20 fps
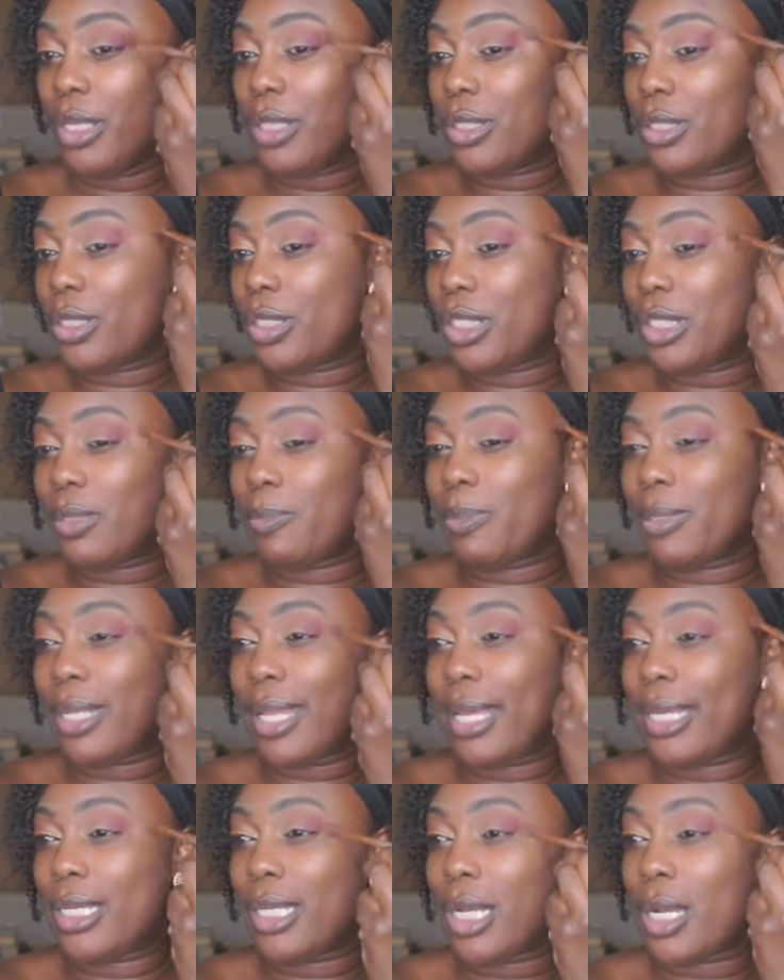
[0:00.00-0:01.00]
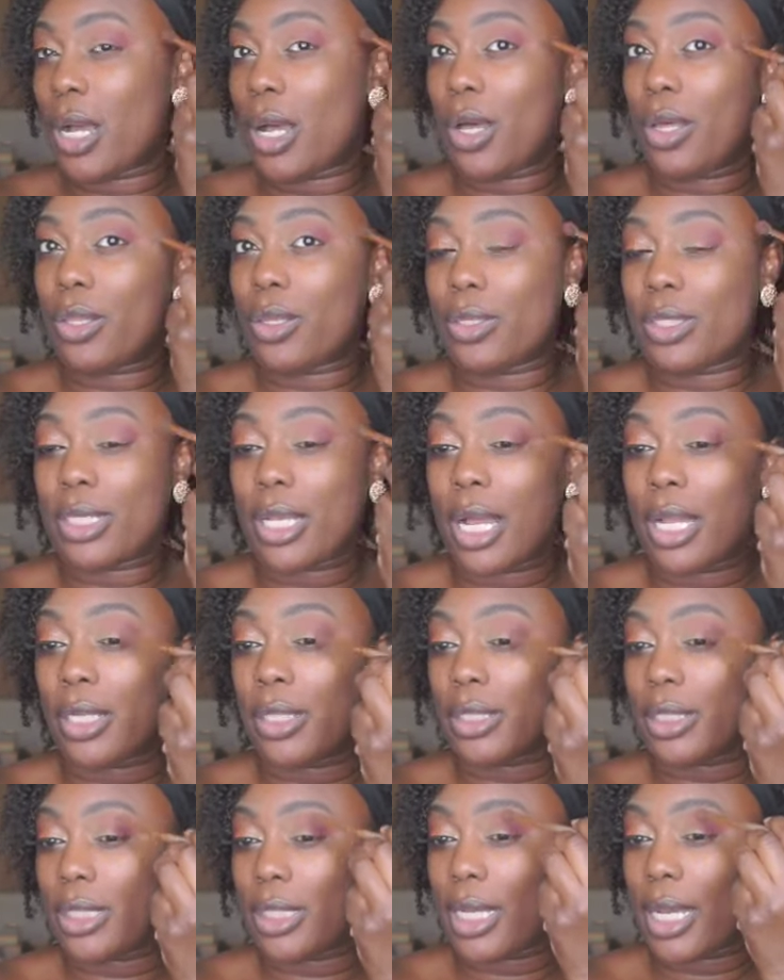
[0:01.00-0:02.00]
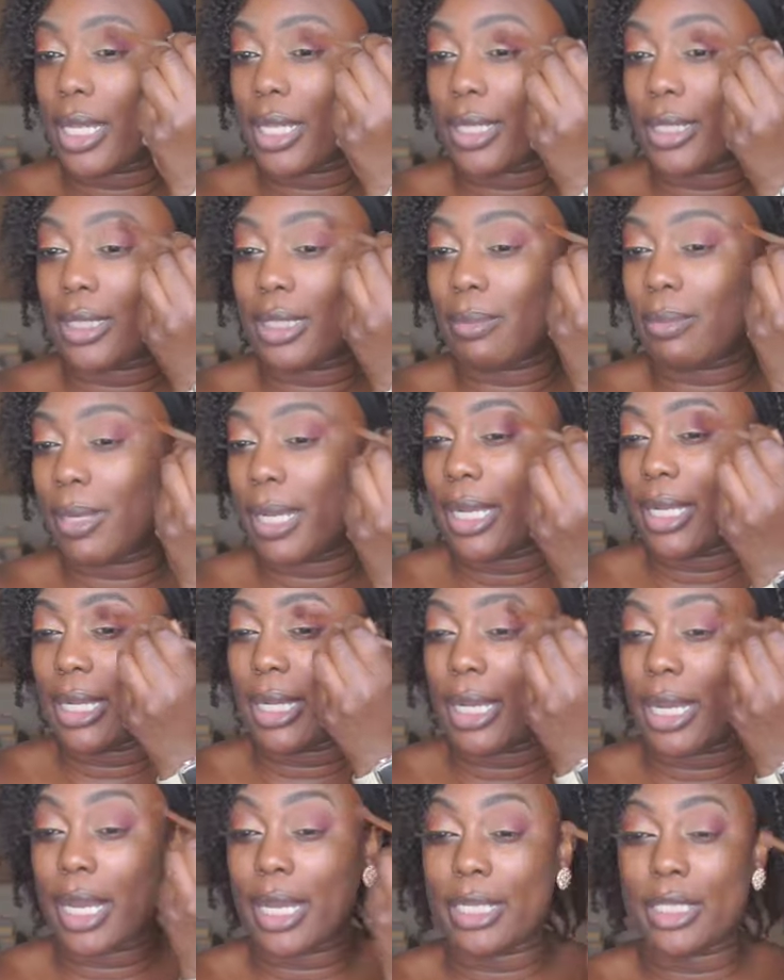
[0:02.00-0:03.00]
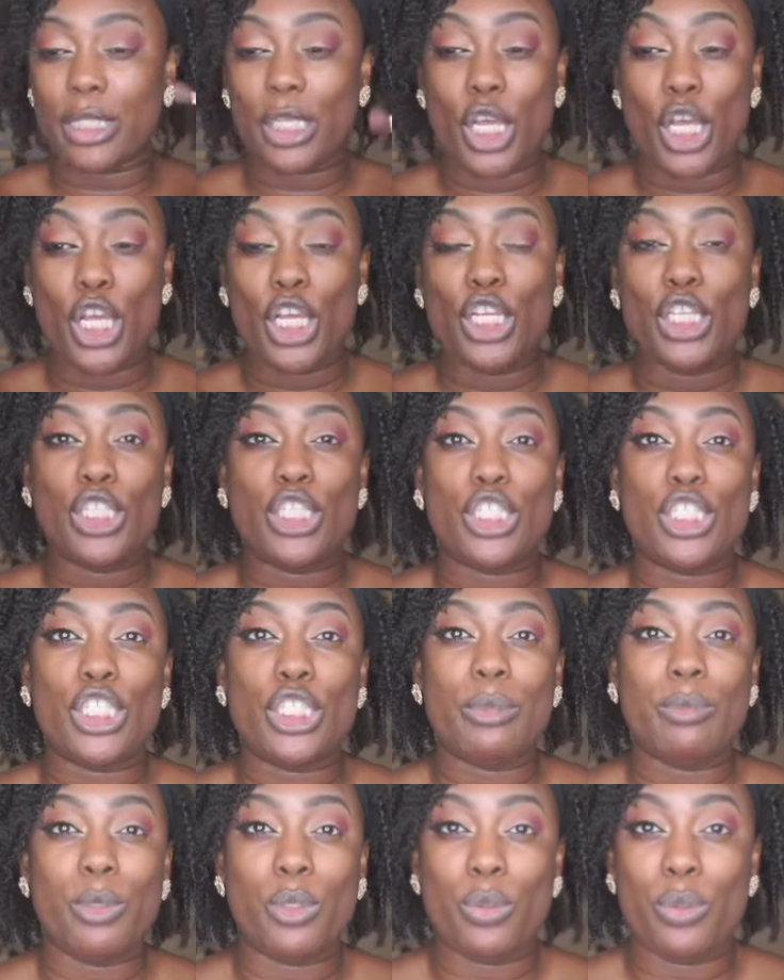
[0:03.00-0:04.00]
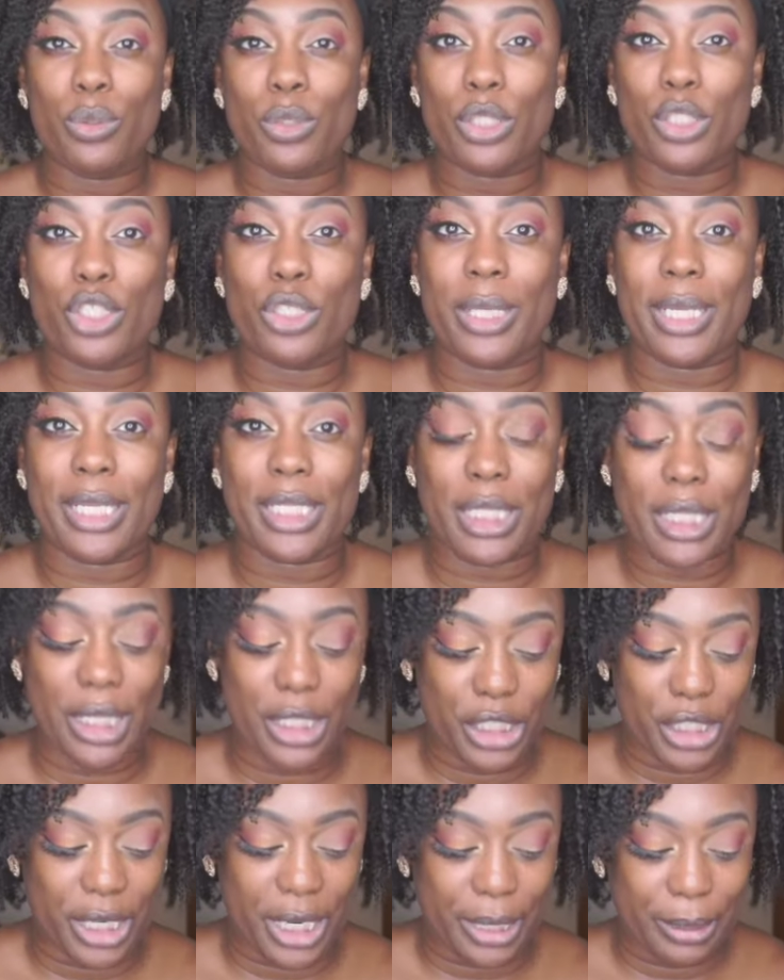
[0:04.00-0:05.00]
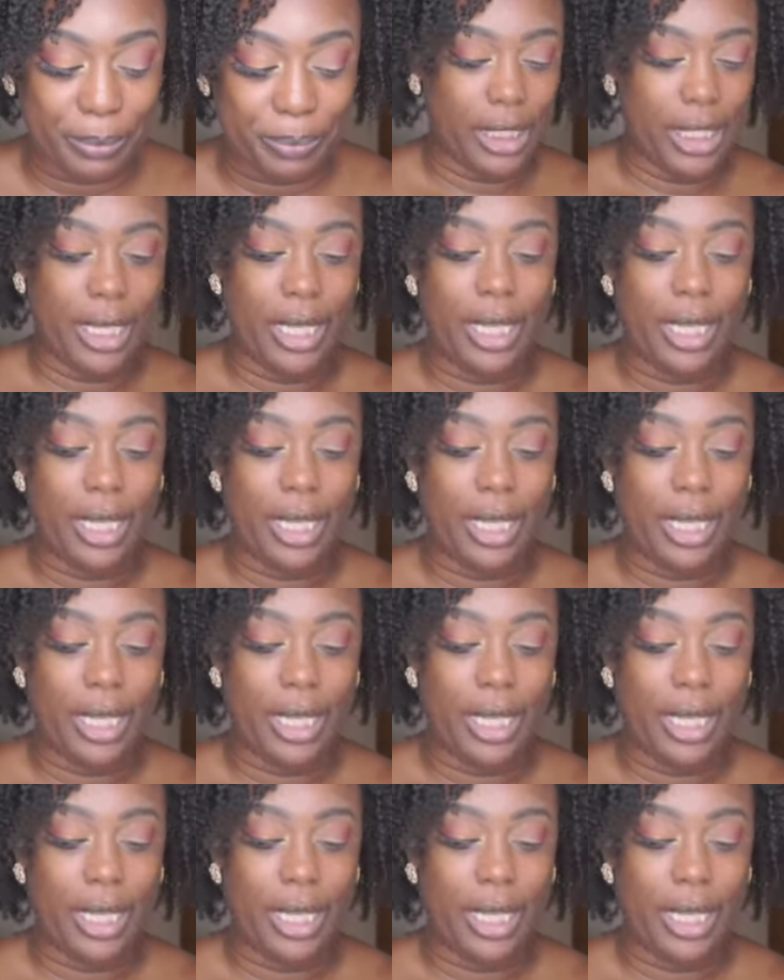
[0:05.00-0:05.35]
So just blending all those colors together to make a nice smooth transition.